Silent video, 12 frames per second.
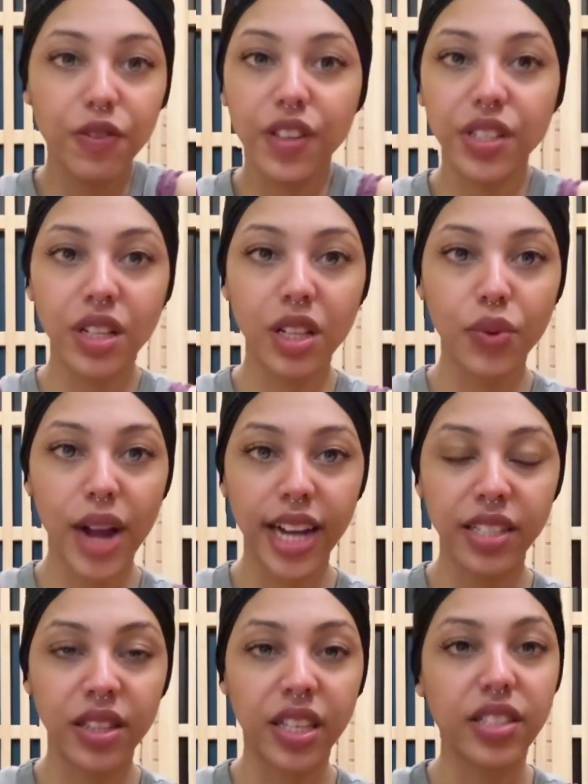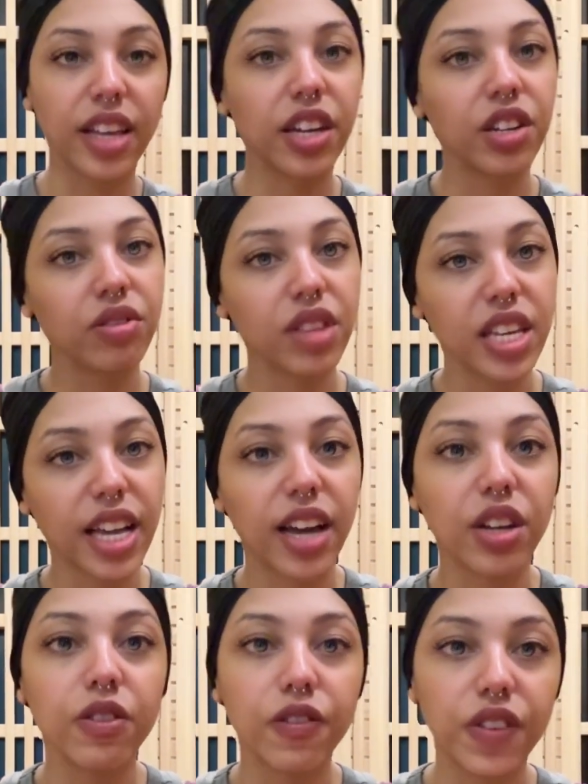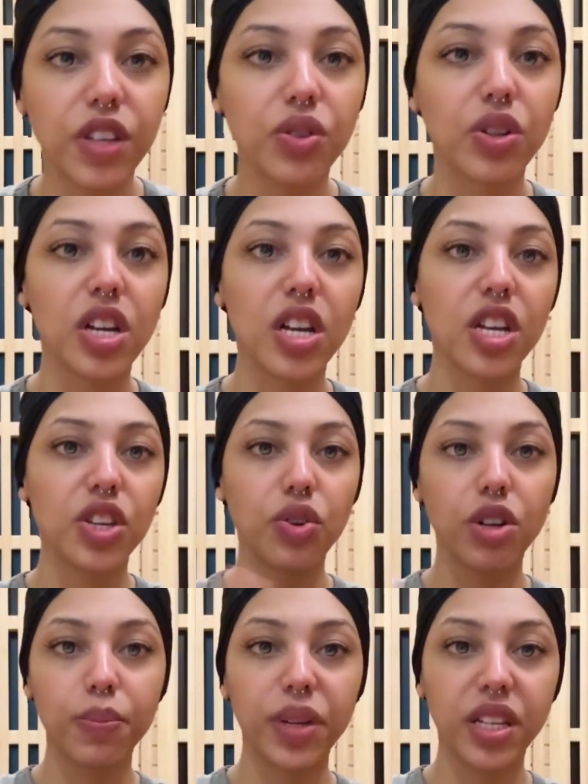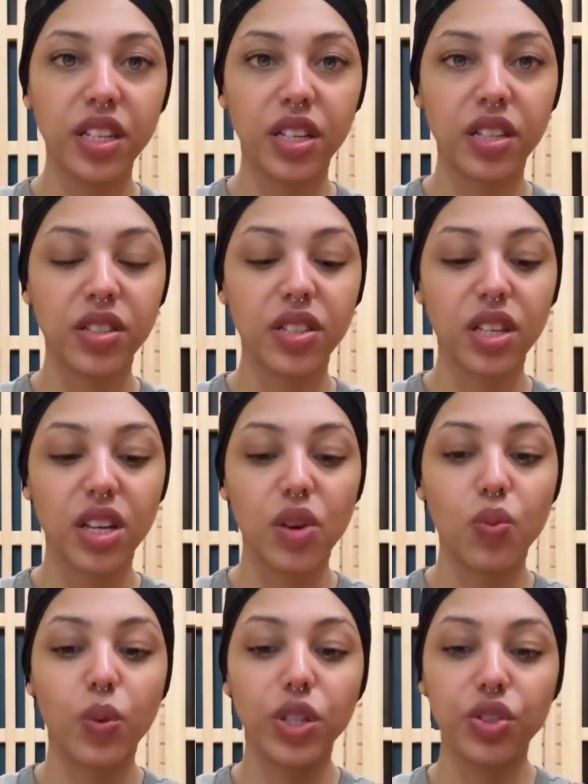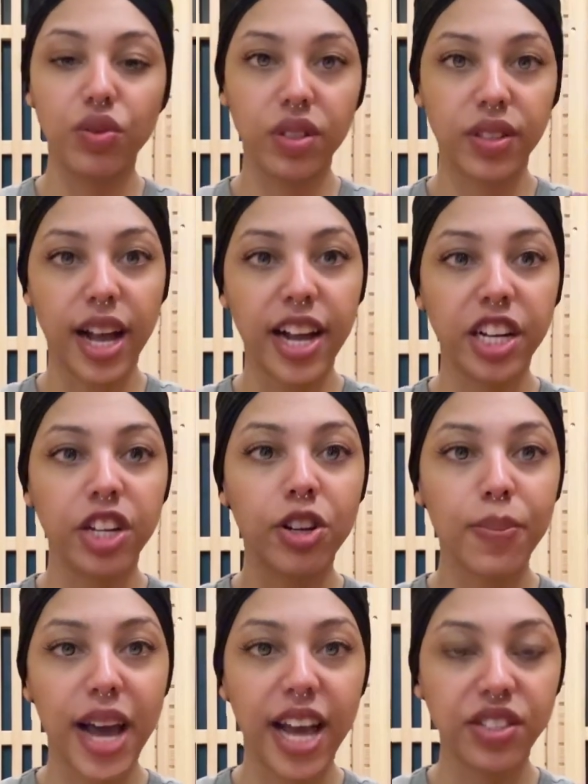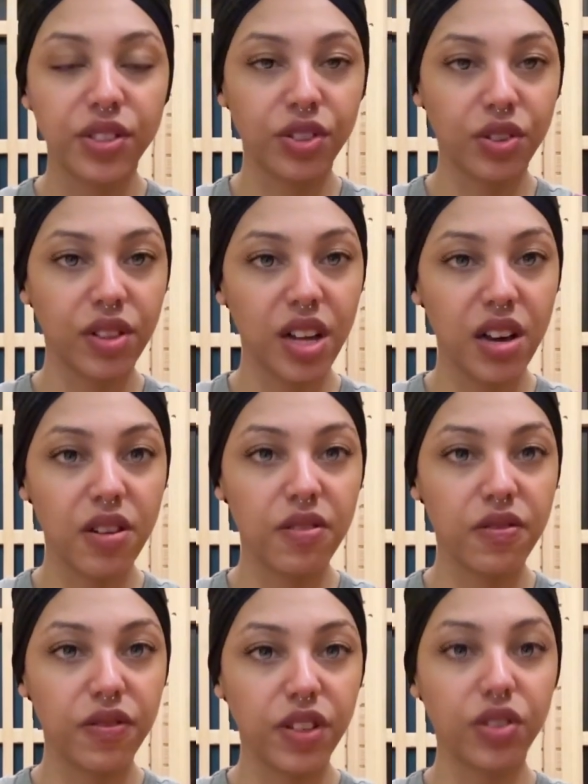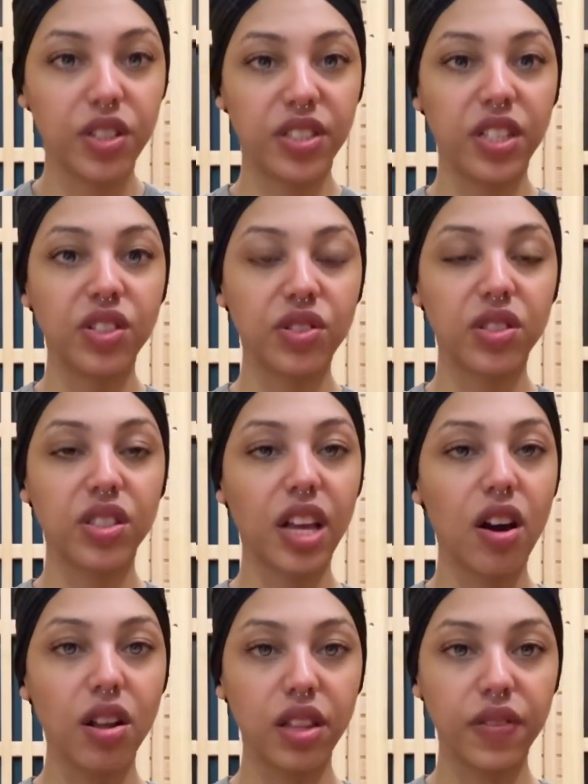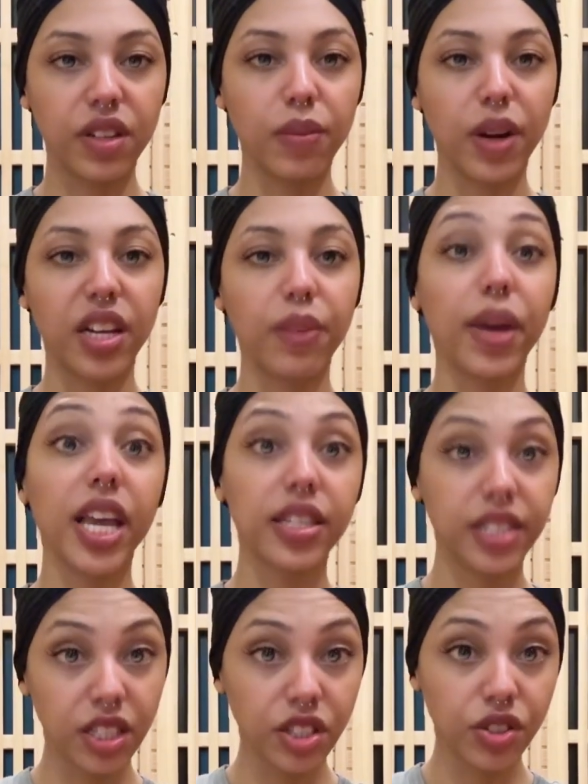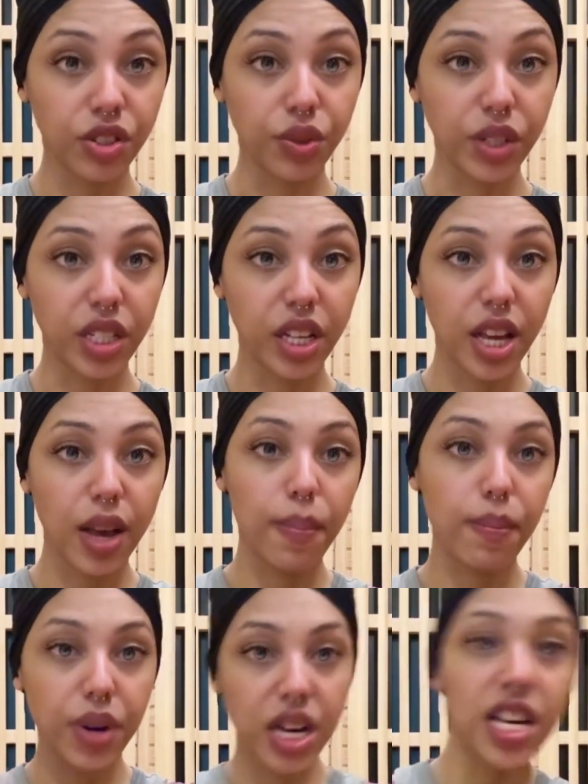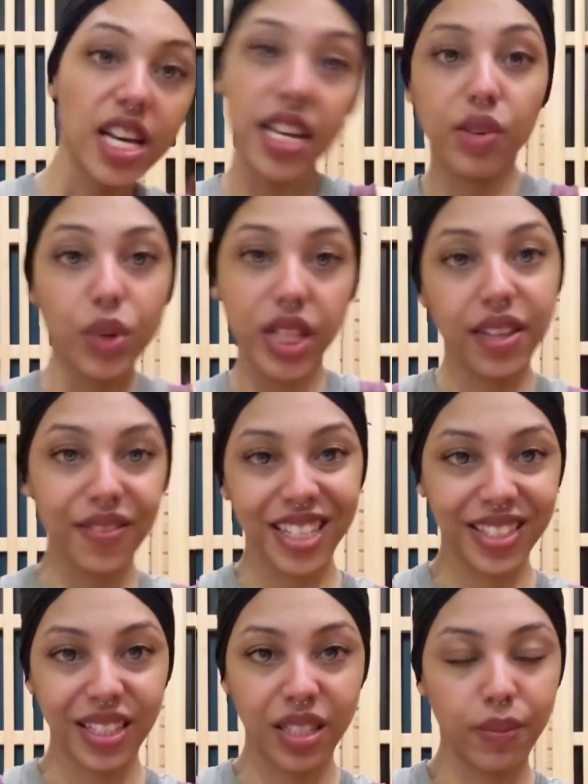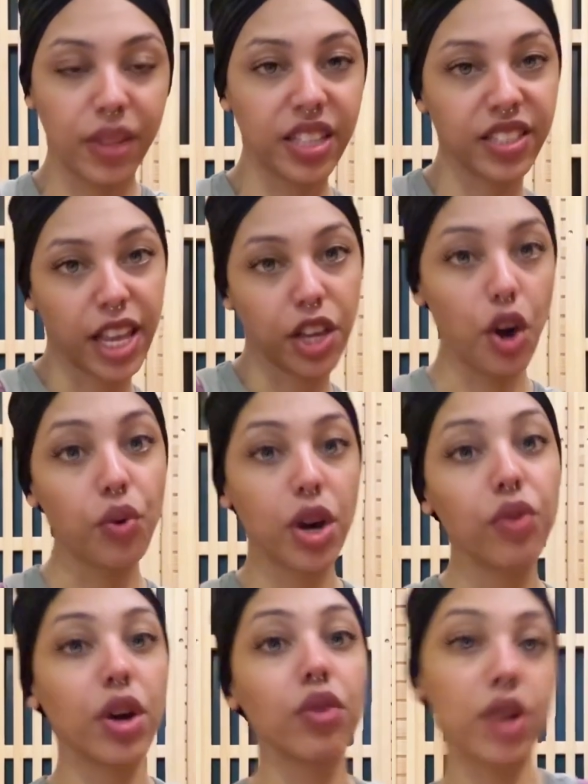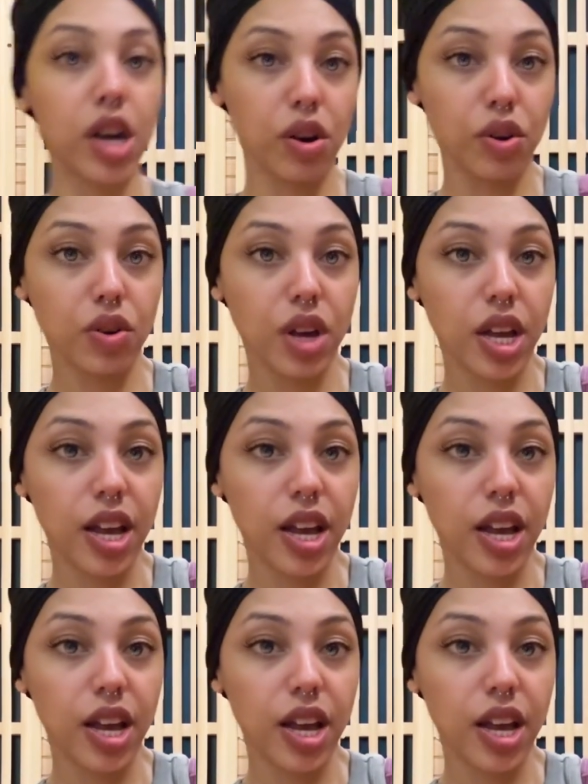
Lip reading: physically react to things. How do you think? How do you feel? Your opinions, what you desire, your passions, your love, your decisions, they all live in your body. Pay attention to it. But we live in a system that's like go, go, go, go.